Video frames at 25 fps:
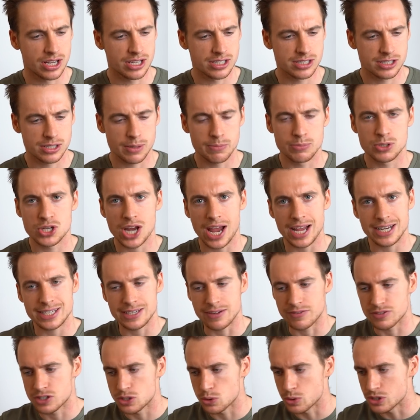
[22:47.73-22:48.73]

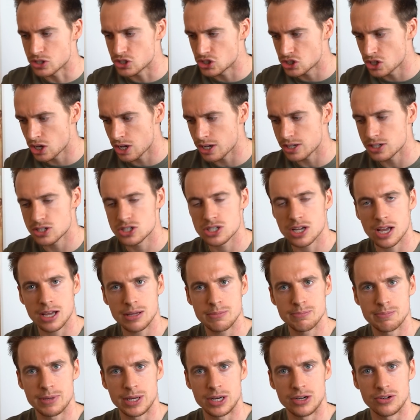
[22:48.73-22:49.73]
subjective to a certain
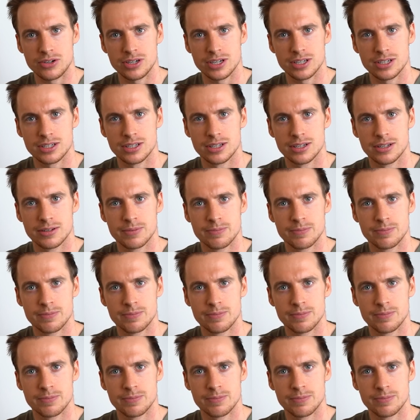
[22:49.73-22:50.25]
time period,